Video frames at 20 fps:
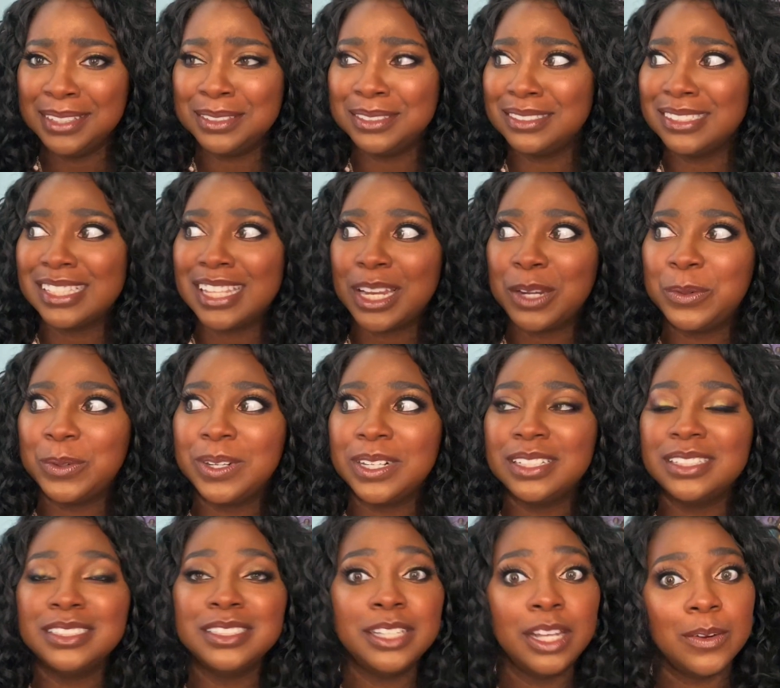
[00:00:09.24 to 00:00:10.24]
that a word?
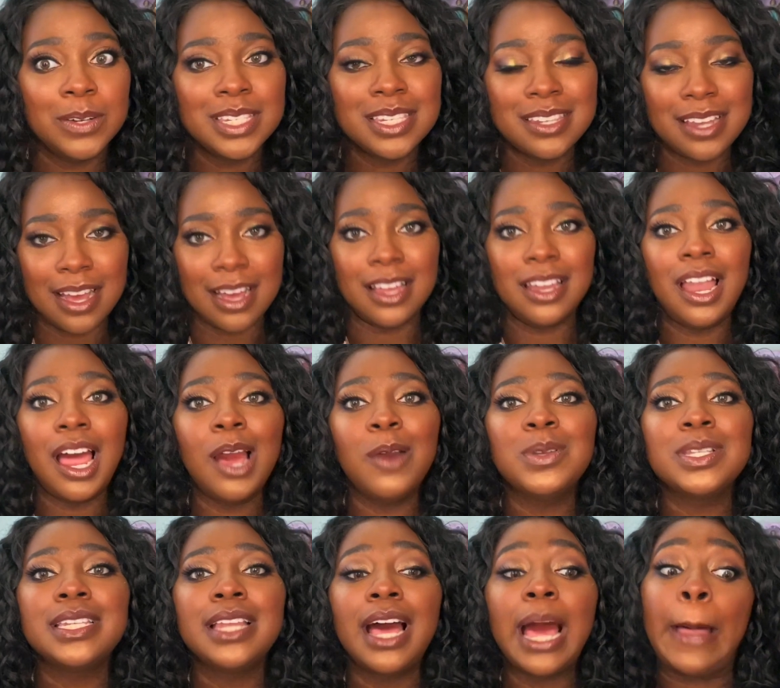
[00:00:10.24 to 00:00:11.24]
No, it's not. I
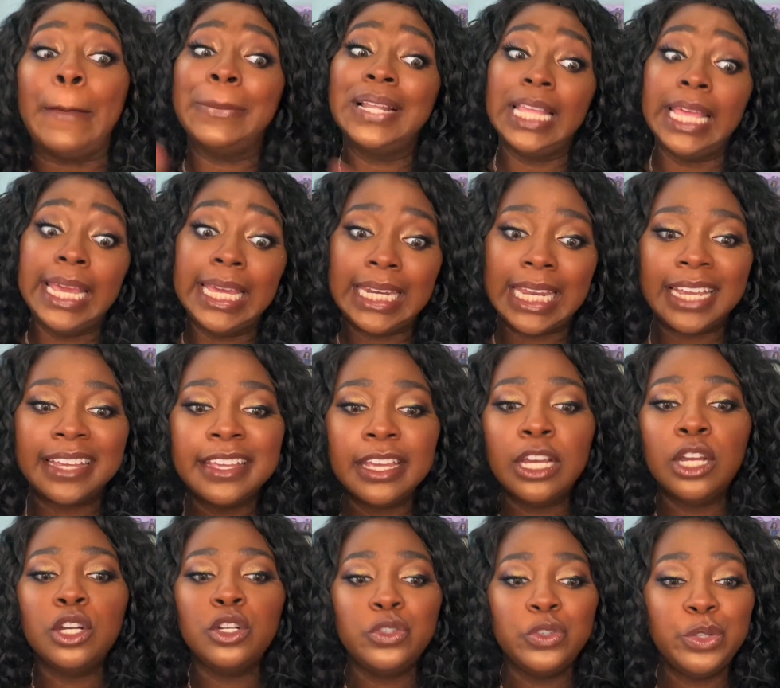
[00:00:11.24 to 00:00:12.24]
was not planning
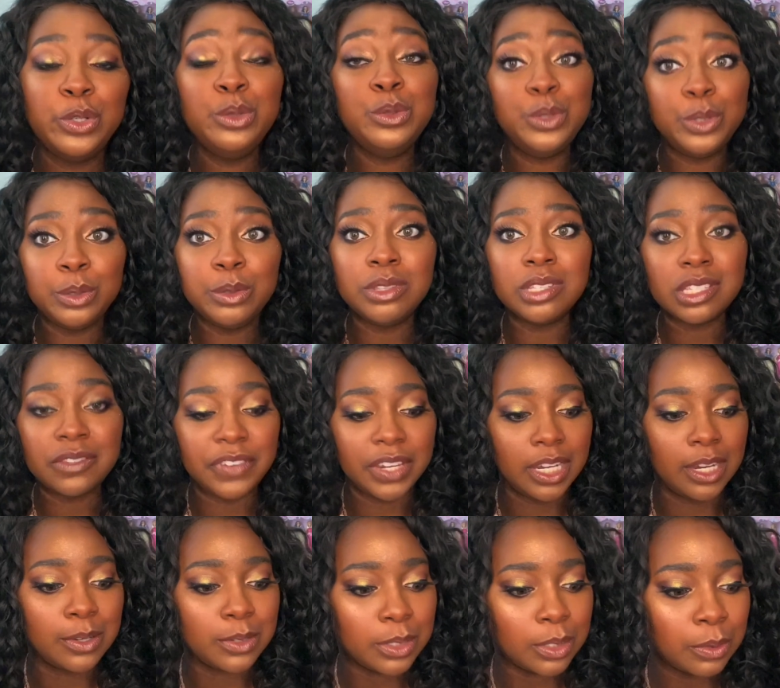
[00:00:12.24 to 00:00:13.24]
to do this
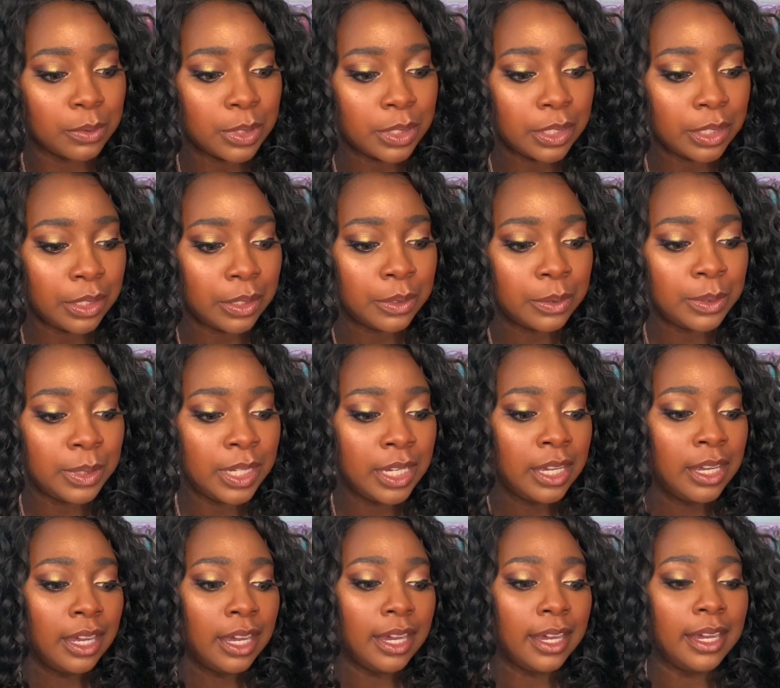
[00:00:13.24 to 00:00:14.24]
video so soon,
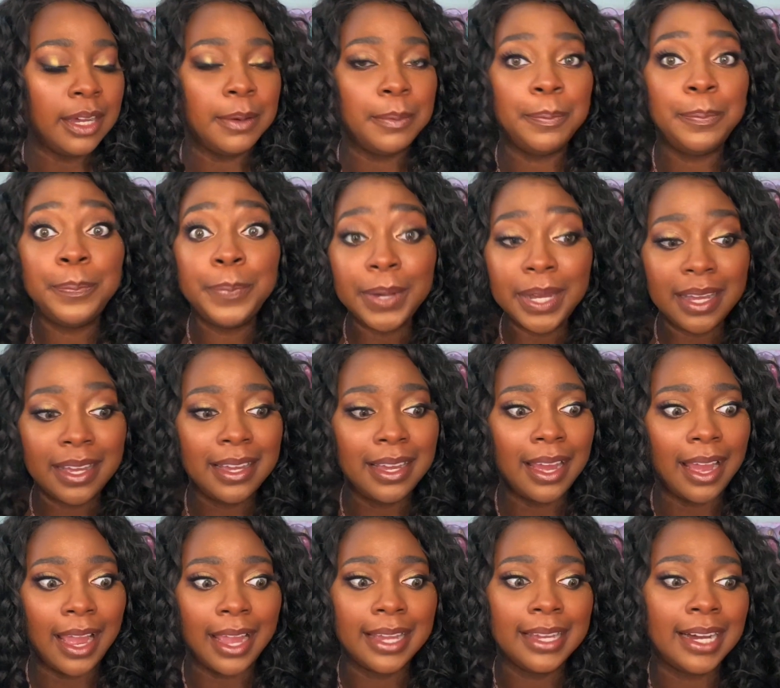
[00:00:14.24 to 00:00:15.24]
but
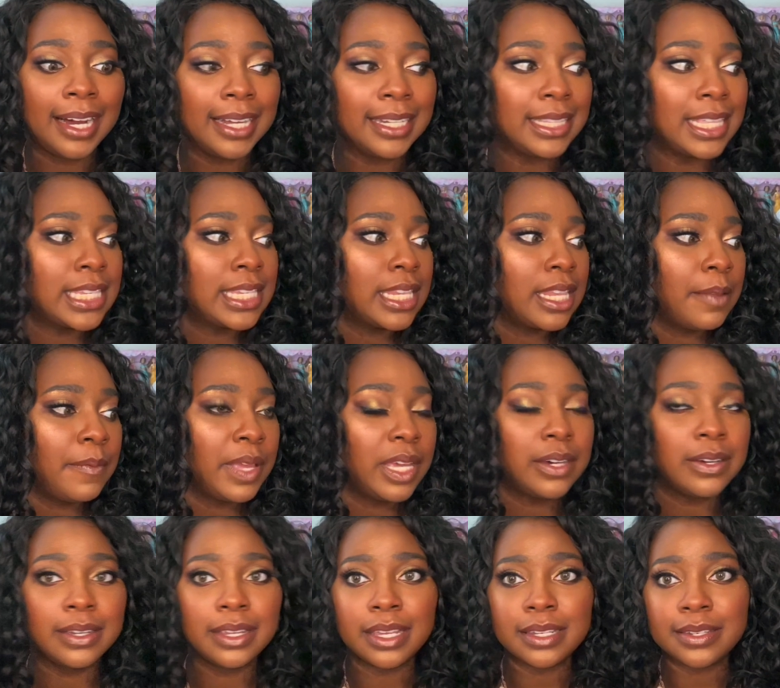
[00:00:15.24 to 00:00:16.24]
I got this in the
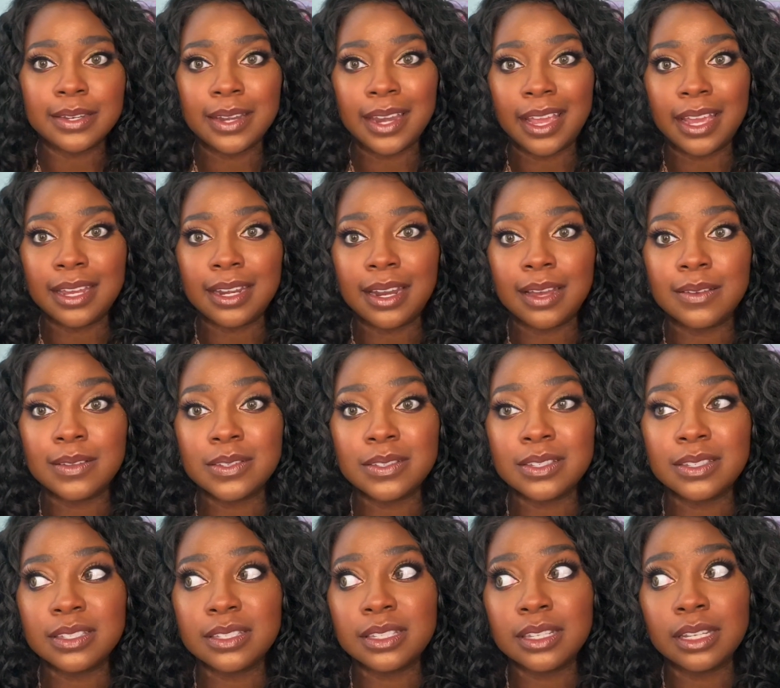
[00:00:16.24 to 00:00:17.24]
mail yesterday and I
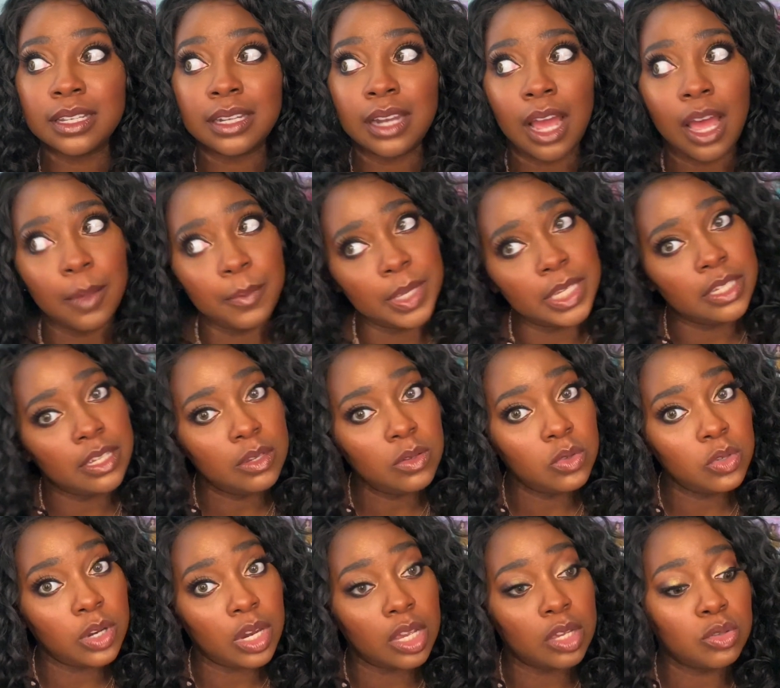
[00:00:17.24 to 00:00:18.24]
was looking a hot mess
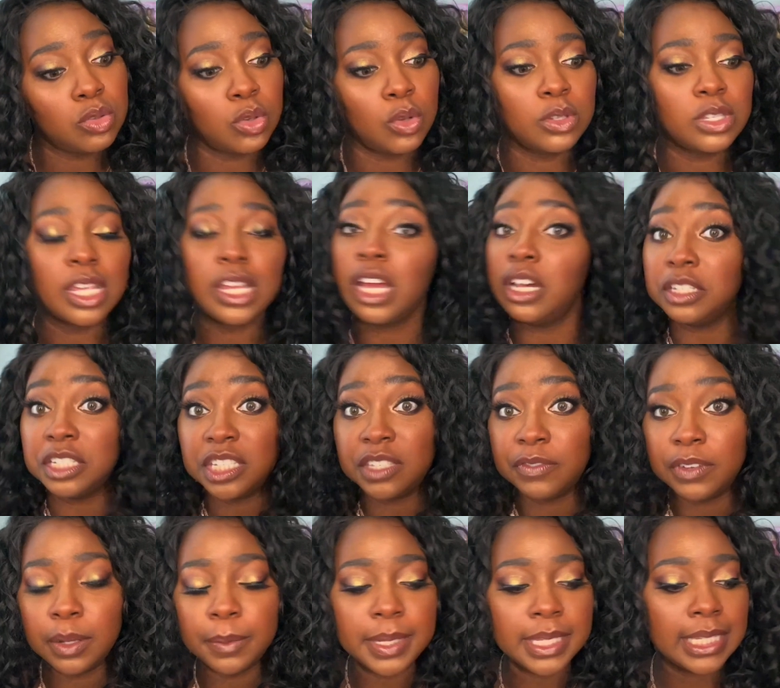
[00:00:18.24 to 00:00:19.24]
yesterday, so I was like, I'll just
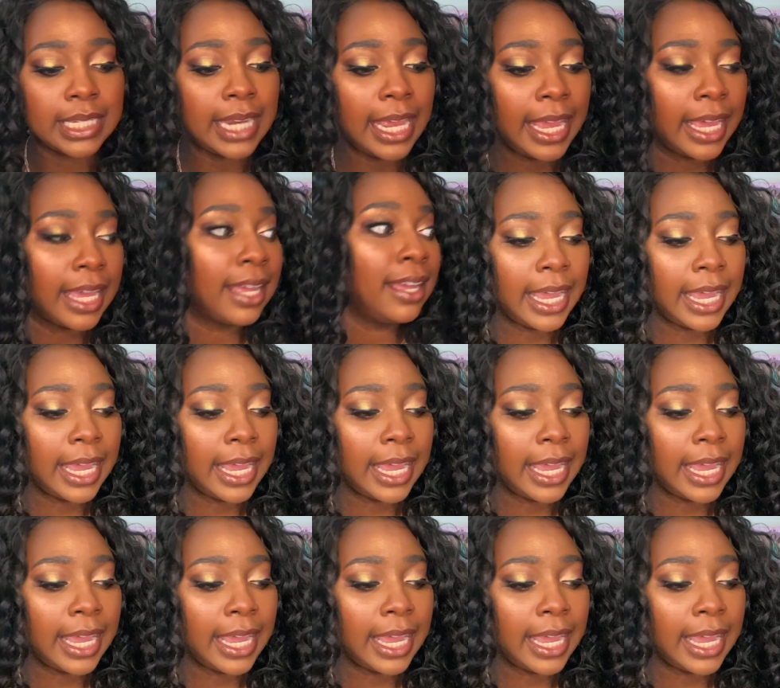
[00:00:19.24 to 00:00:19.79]
film it today.